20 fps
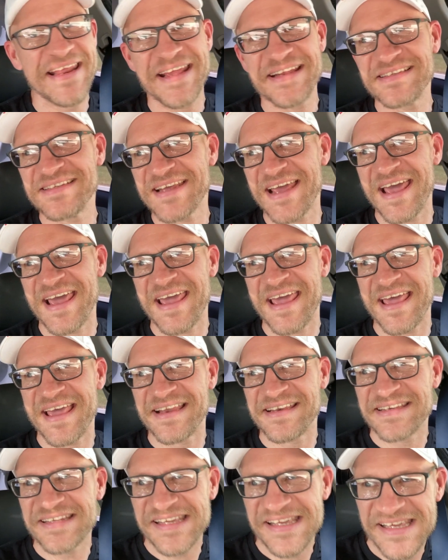it,
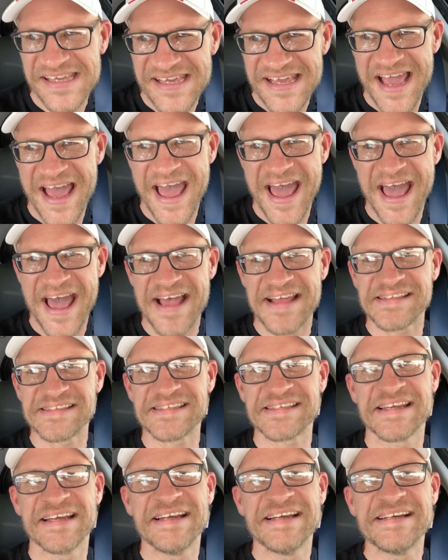and he
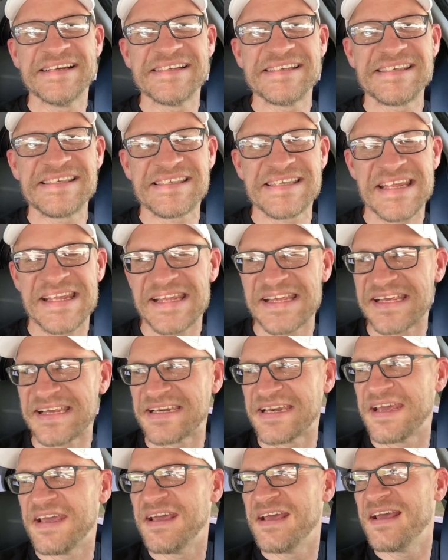has
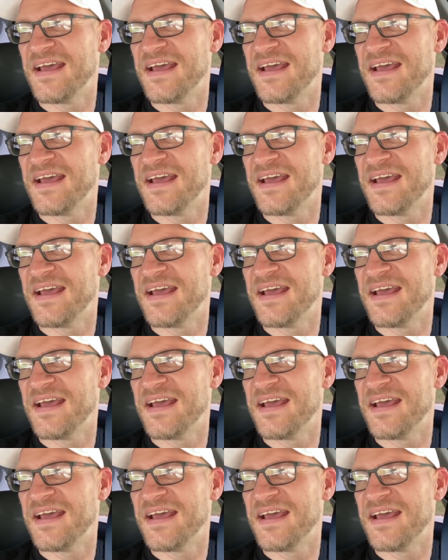seen